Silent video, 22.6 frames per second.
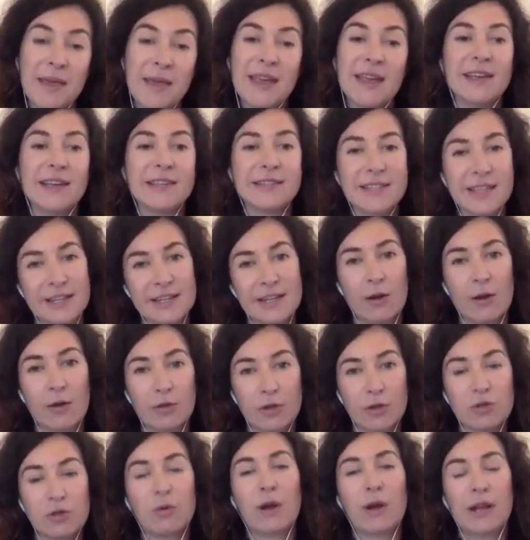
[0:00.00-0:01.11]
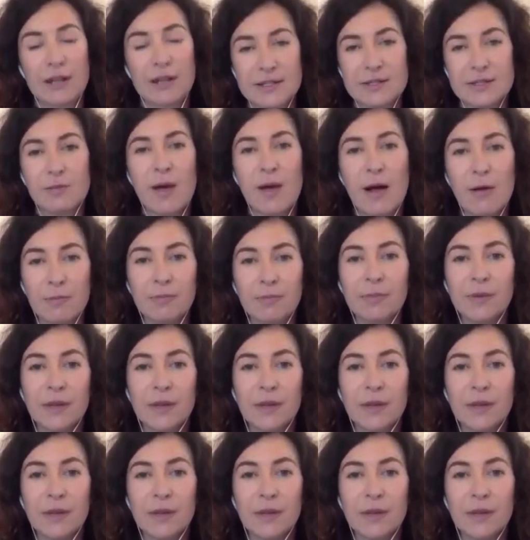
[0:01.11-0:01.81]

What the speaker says: peer sitting on the toilet as well.